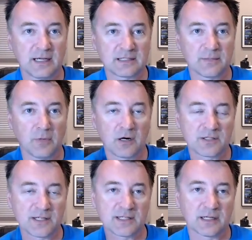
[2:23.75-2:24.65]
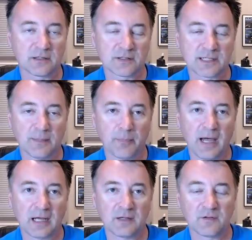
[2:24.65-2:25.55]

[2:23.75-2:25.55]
get to Mars and signals get back.